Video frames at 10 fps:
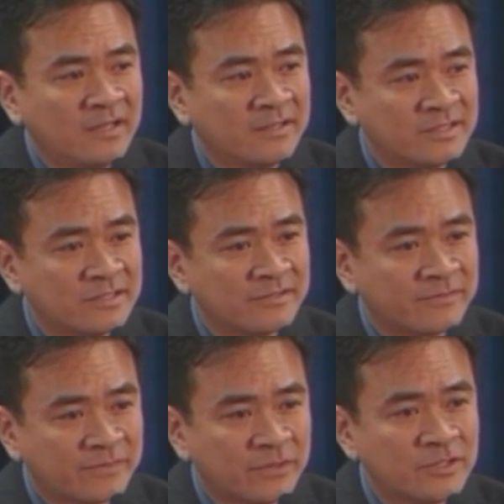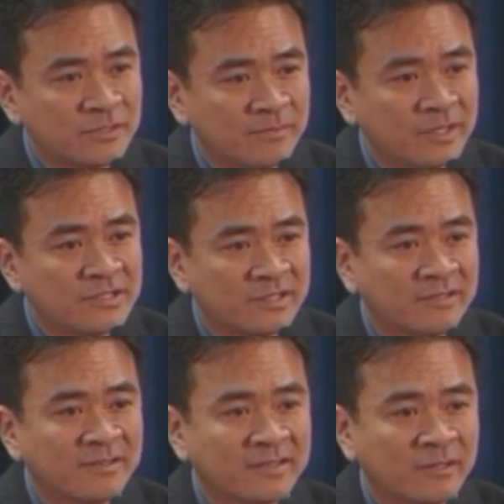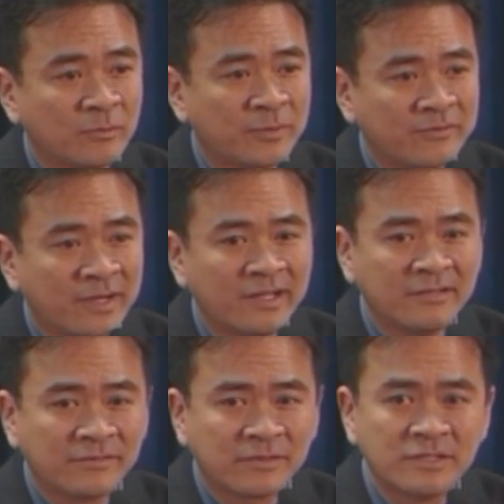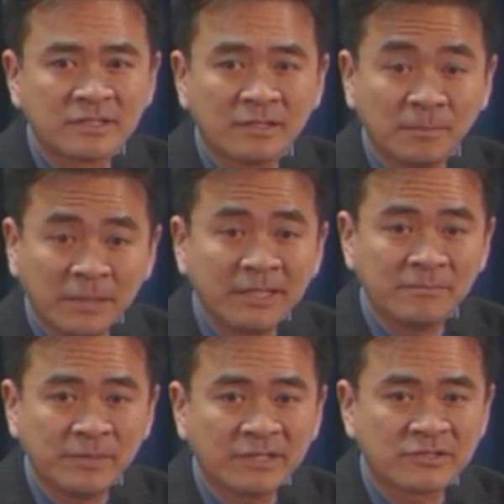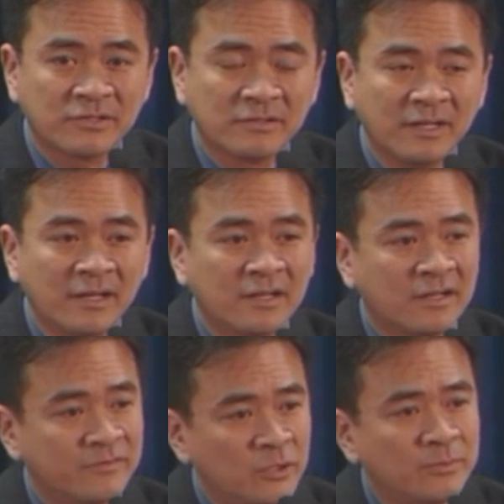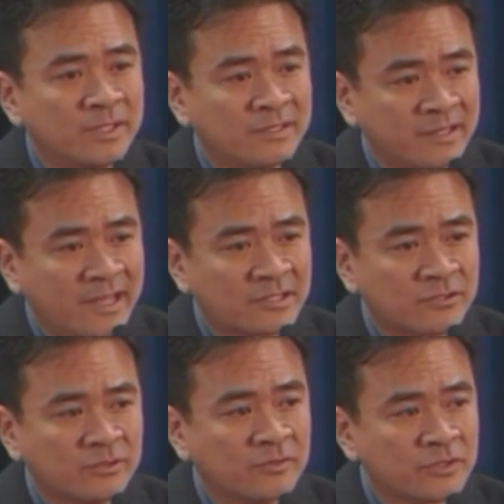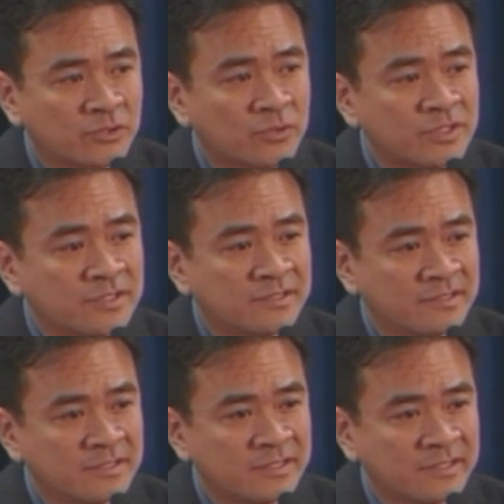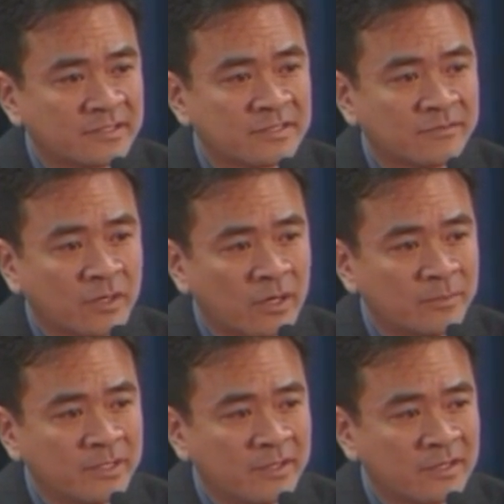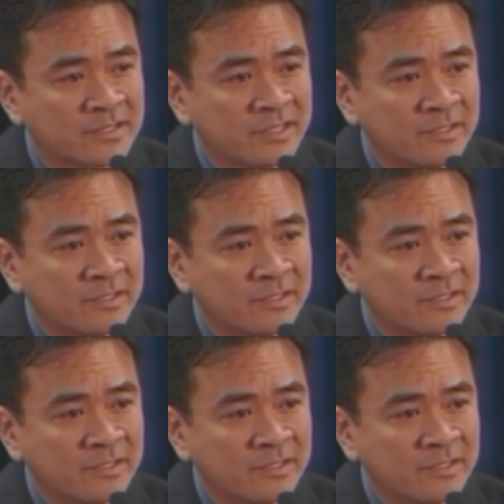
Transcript: This is a first mission that will provide the first complete picture of human and natural sources and sinks of carbon dioxide